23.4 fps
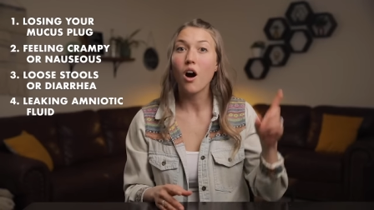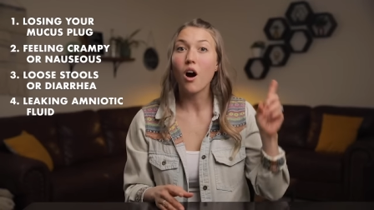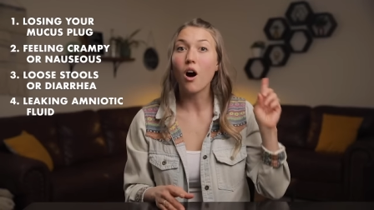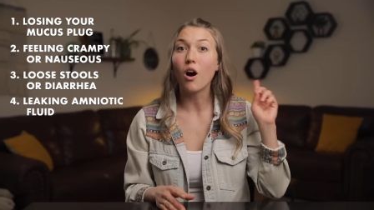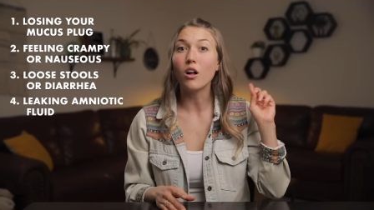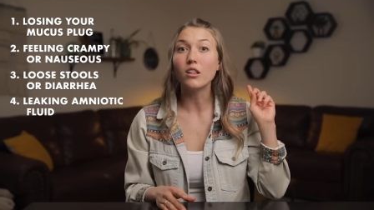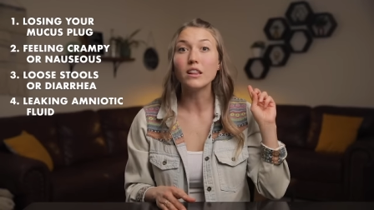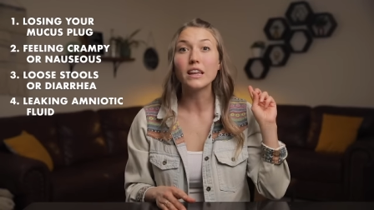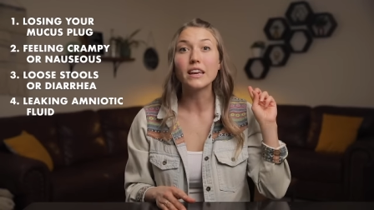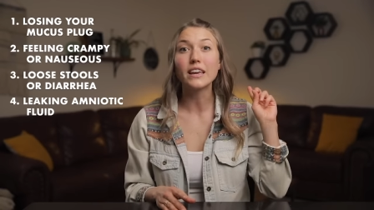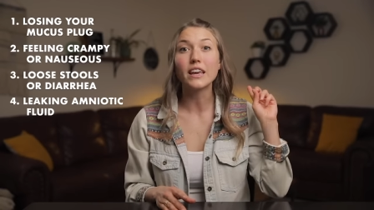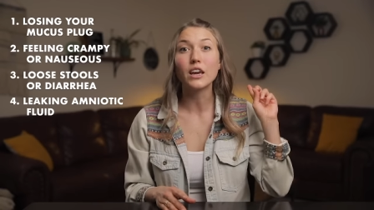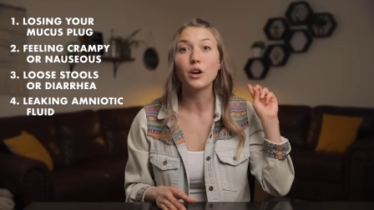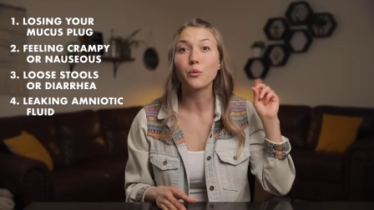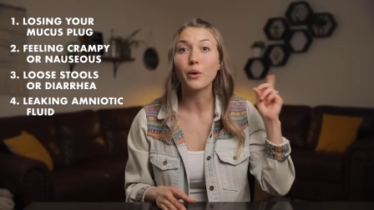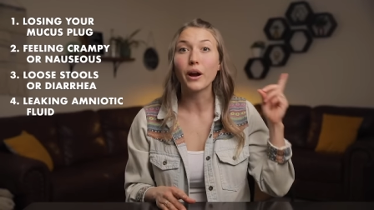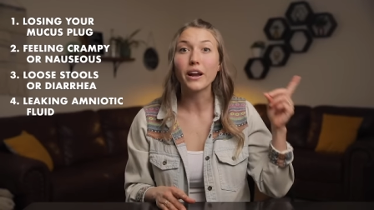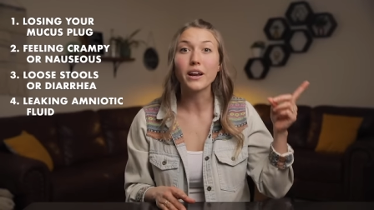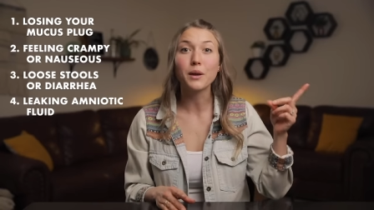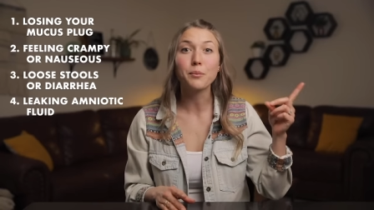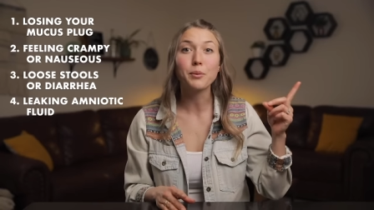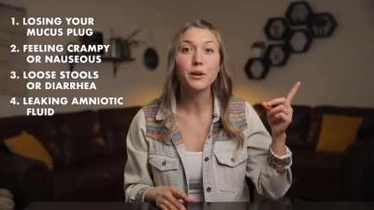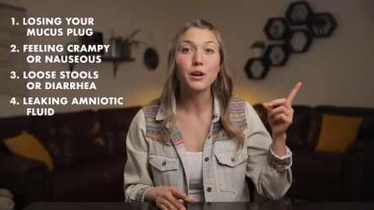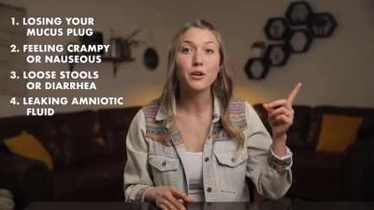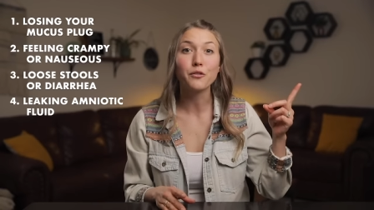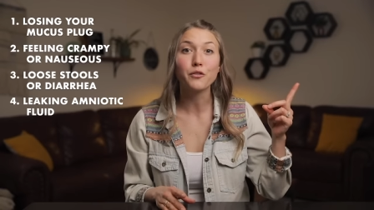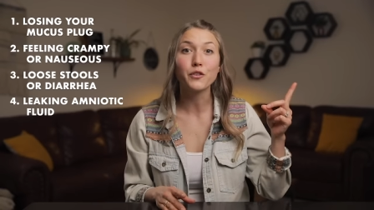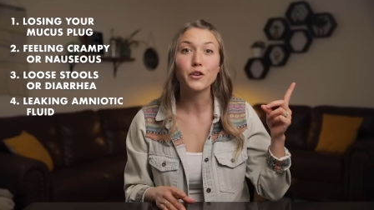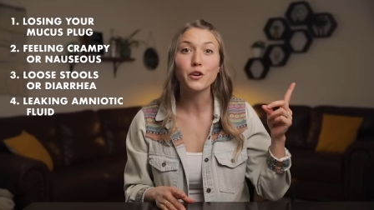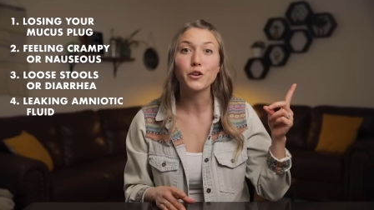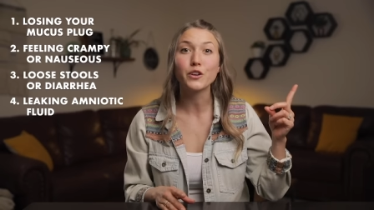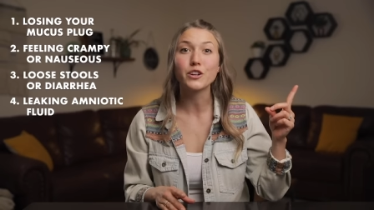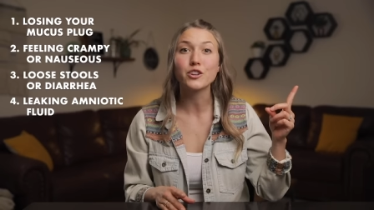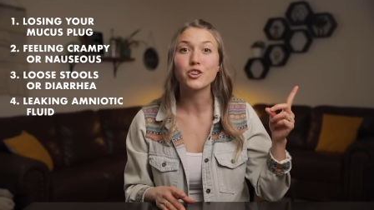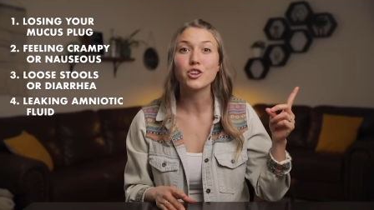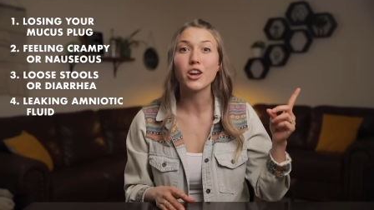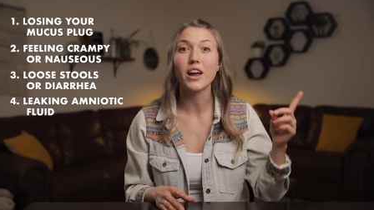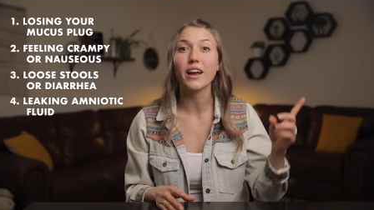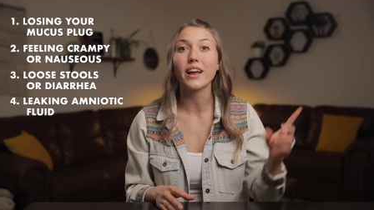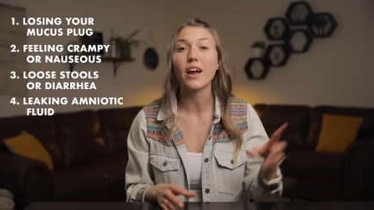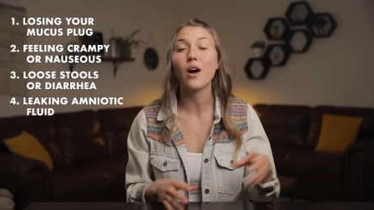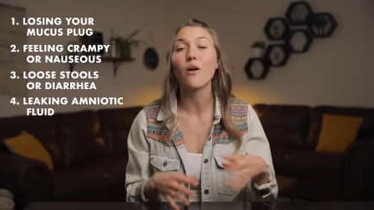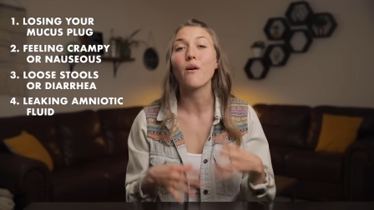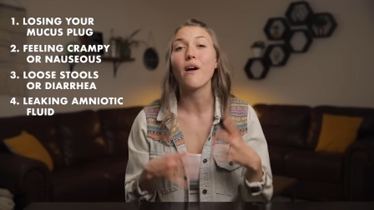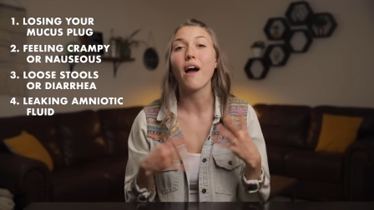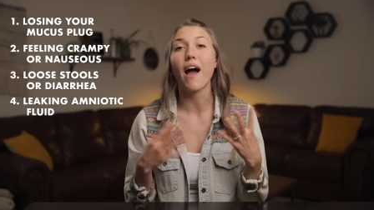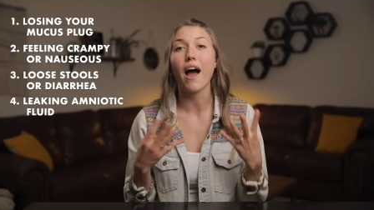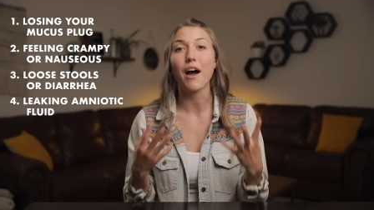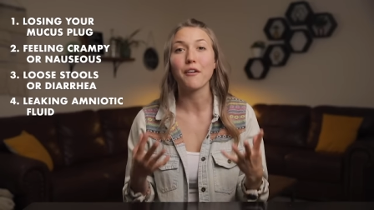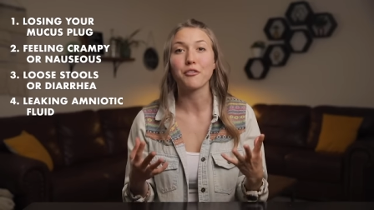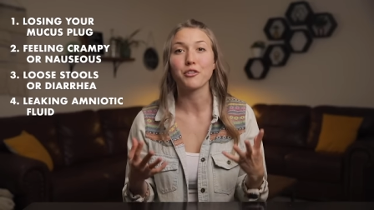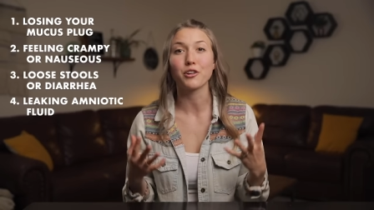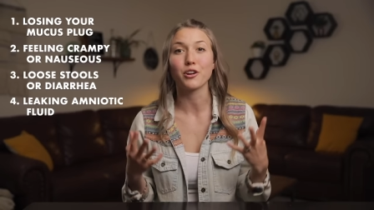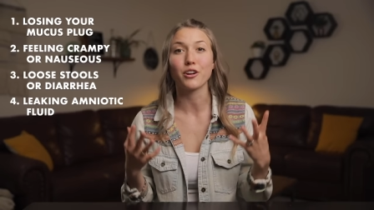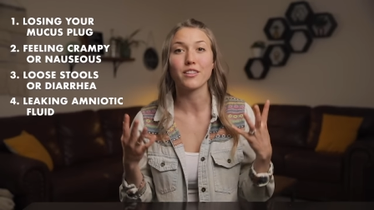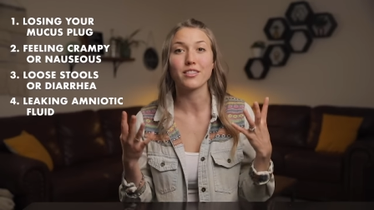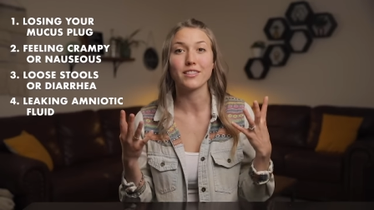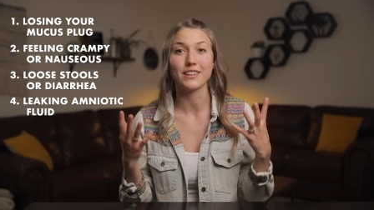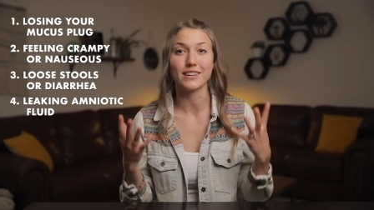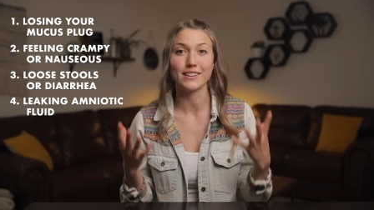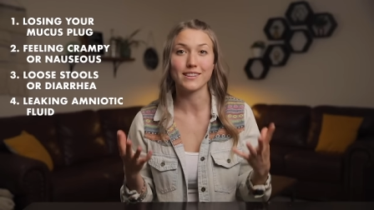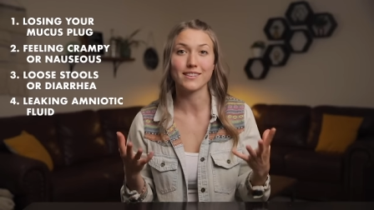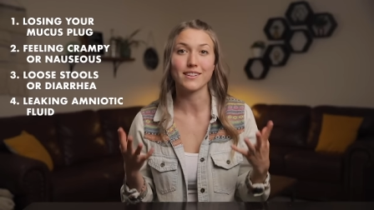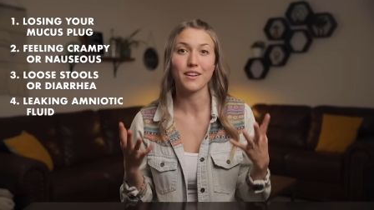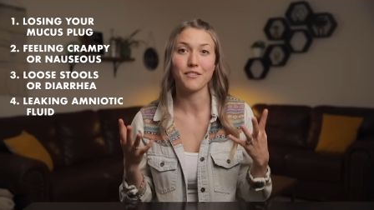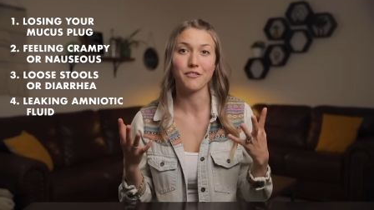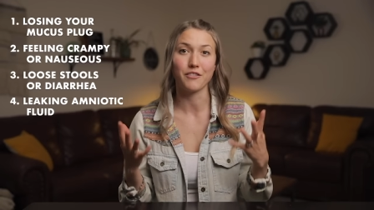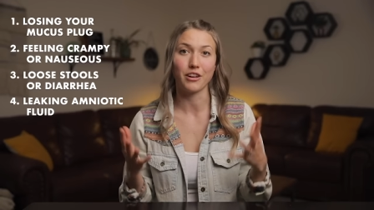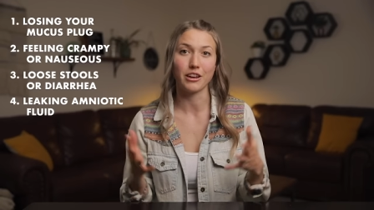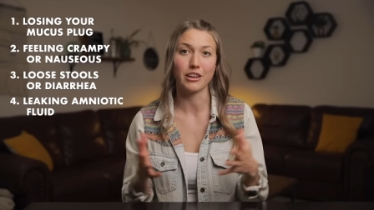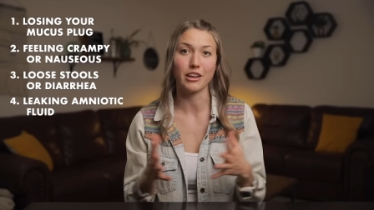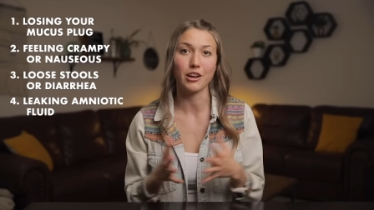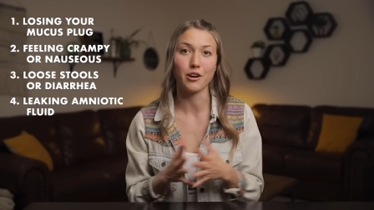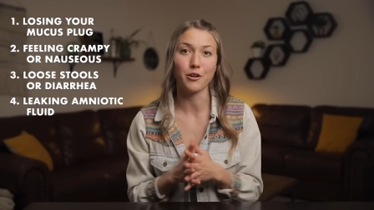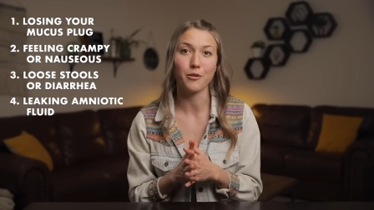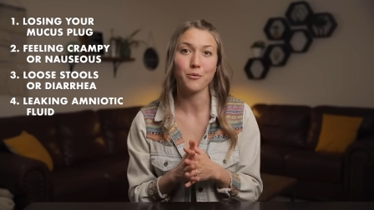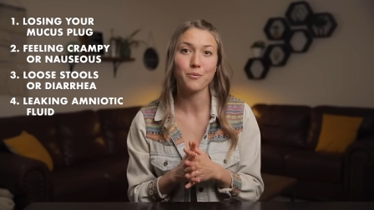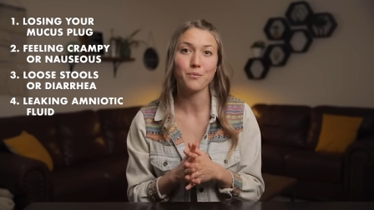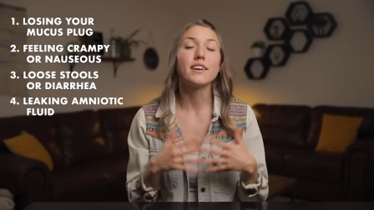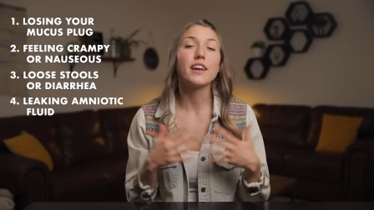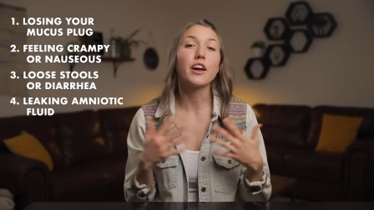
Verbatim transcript: I'll link it right up here for you to check out after this video.